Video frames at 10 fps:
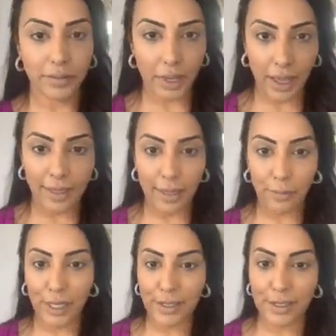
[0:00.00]
And then we're
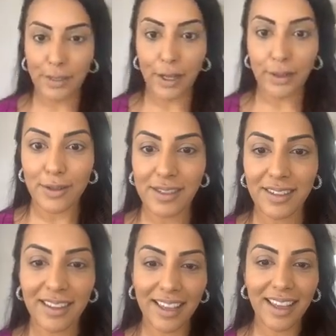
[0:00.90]
going to do nose.
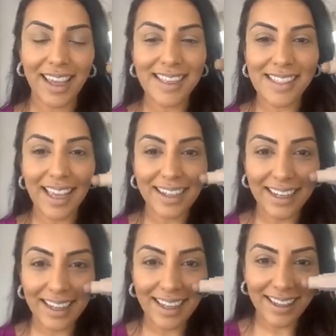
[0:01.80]
Hey
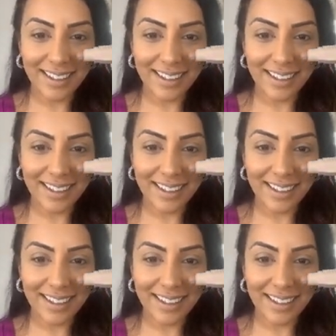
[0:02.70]
Sandy.